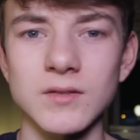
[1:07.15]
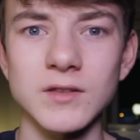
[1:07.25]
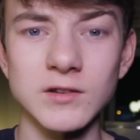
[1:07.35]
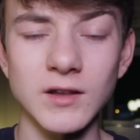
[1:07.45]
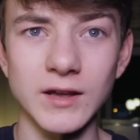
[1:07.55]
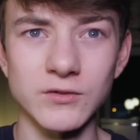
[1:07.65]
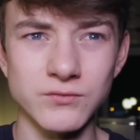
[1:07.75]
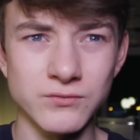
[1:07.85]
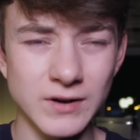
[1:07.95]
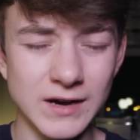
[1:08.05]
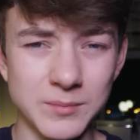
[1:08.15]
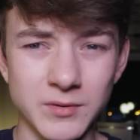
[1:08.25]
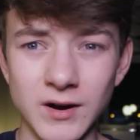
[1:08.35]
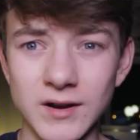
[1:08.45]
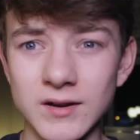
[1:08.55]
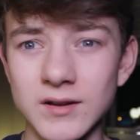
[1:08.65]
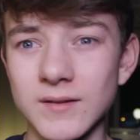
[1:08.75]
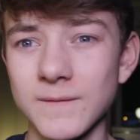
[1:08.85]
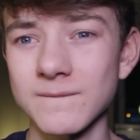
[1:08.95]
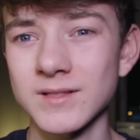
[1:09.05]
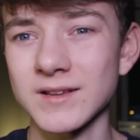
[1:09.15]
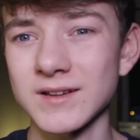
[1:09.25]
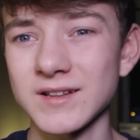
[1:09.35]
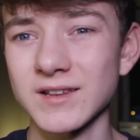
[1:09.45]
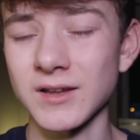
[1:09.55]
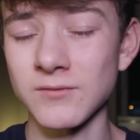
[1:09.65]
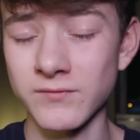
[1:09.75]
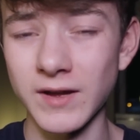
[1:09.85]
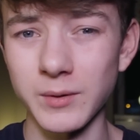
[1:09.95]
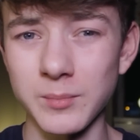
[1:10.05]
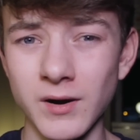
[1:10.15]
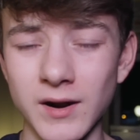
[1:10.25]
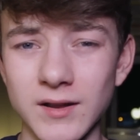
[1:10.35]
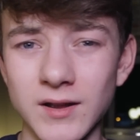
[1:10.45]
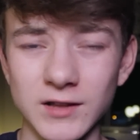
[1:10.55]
This light is really bright. Like, very bright.